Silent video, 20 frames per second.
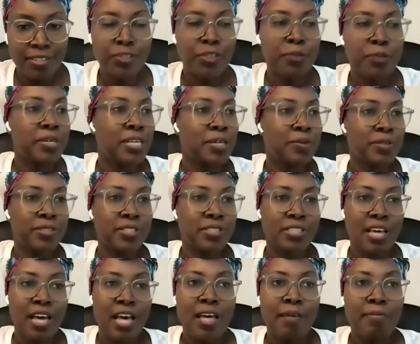Nobody was
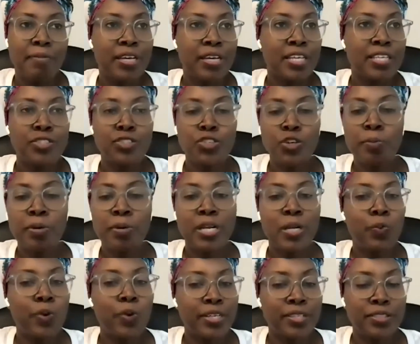because nobody
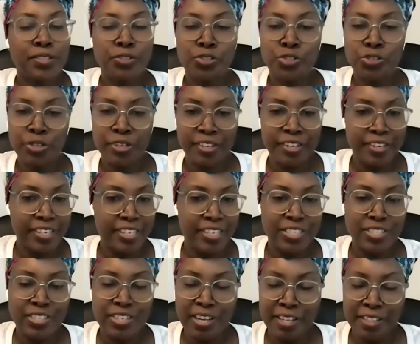wanted to trigger
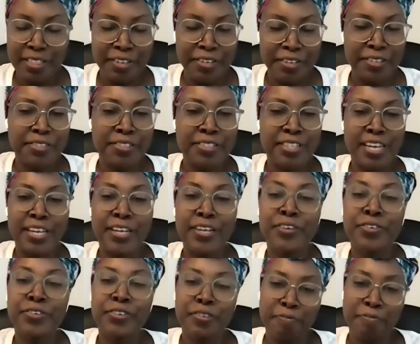each other's like
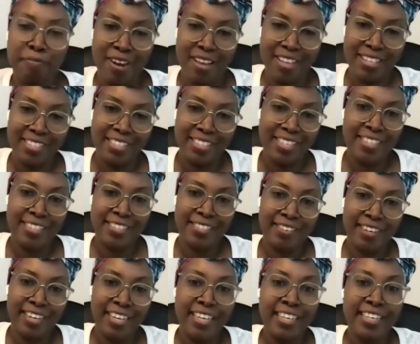grief process,
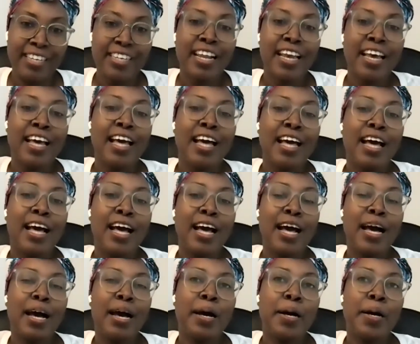right? Yeah.
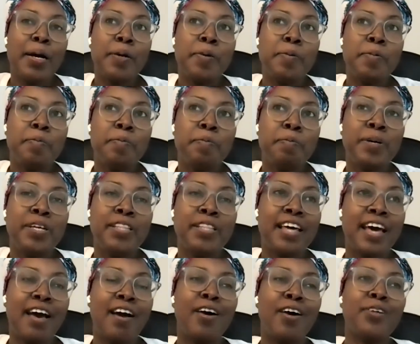Um, but
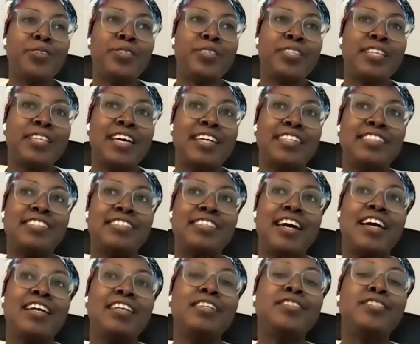that also that
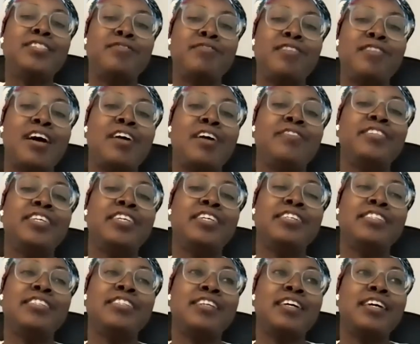silence around it,
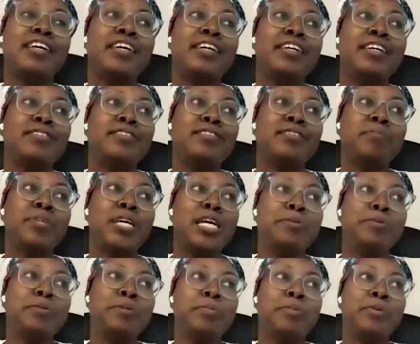it's like
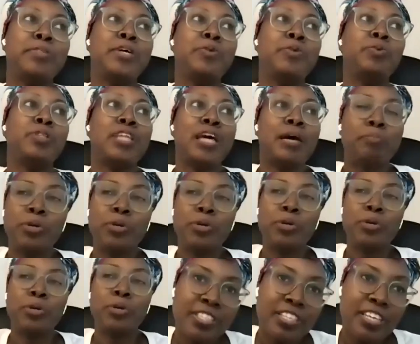sometimes people think, well, that
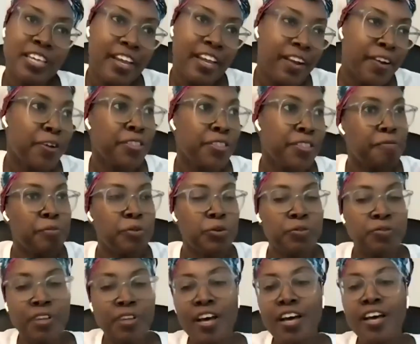person doesn't care or they've
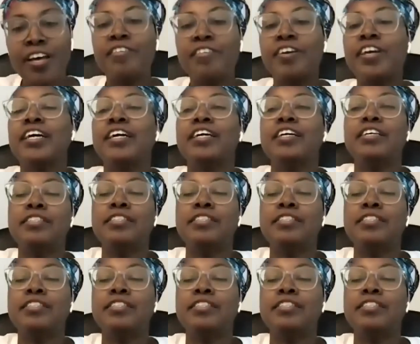moved on, right?